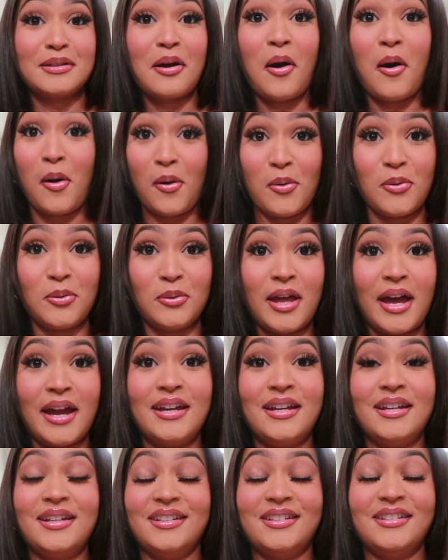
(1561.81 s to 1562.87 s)
it's cold,
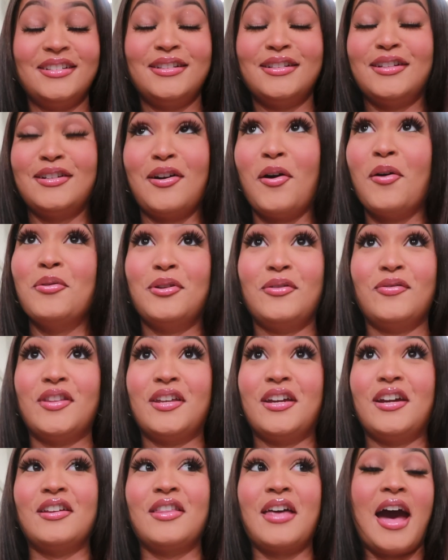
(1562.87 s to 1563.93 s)
like cold over
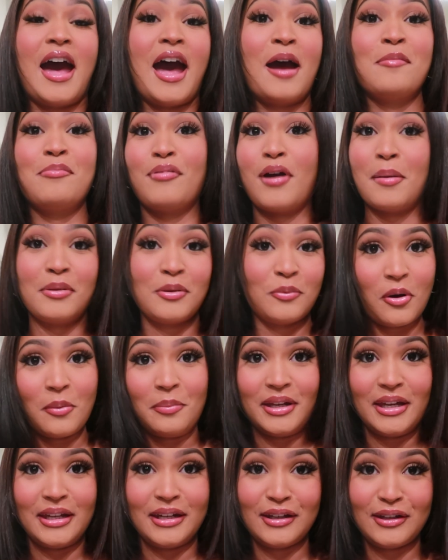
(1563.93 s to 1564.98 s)
there that I probably won't
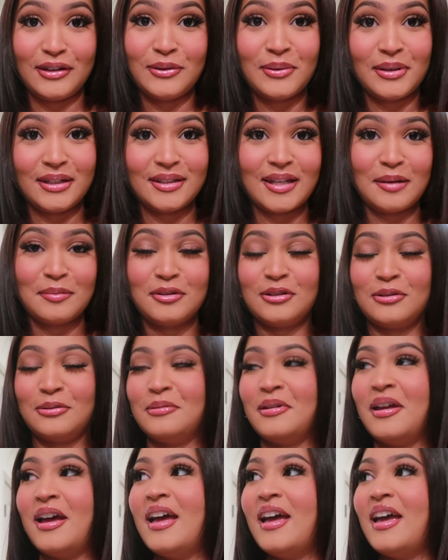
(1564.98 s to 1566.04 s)
be getting cute anytime
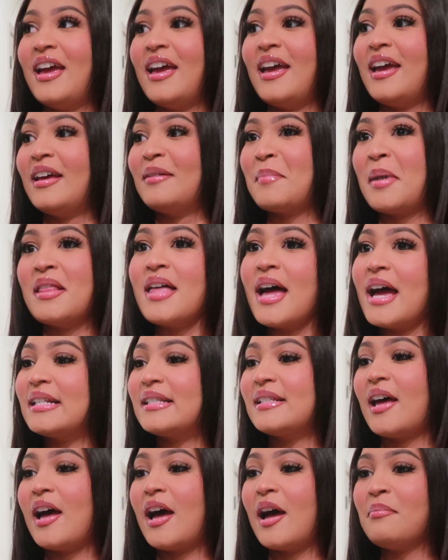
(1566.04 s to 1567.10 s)
soon. My
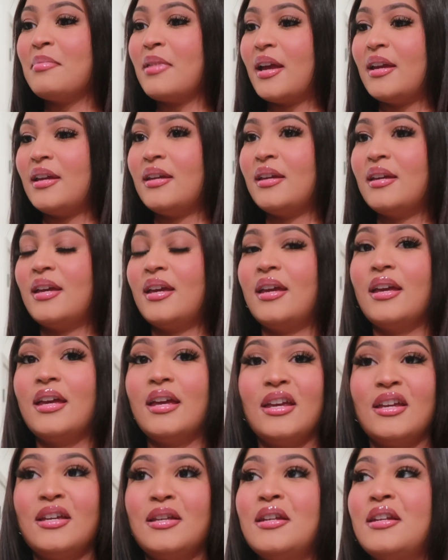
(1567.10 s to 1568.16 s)
last time like
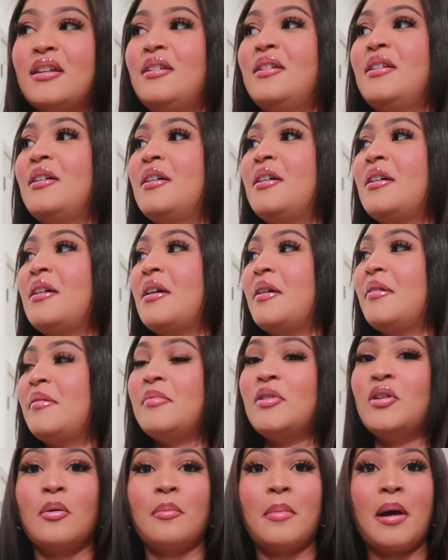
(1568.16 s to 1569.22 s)
in uh,
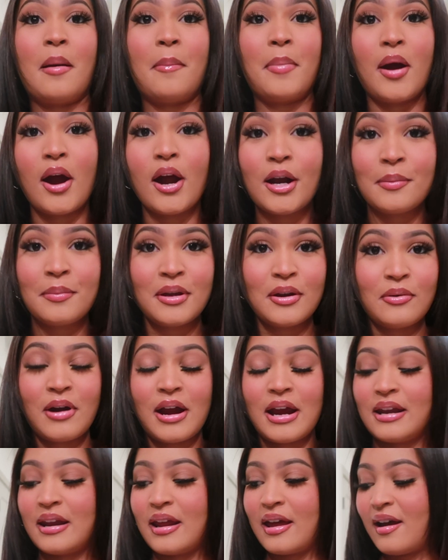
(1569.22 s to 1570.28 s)
you know my apartment
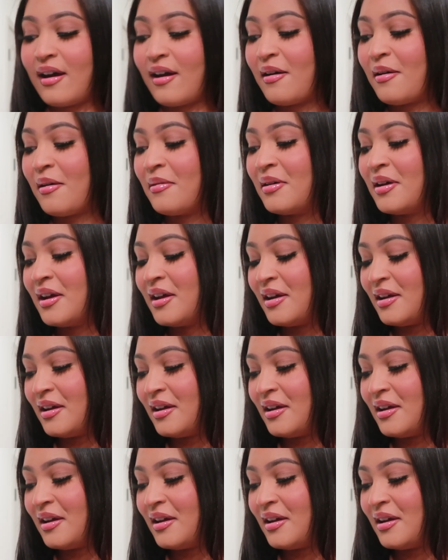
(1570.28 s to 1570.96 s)
right now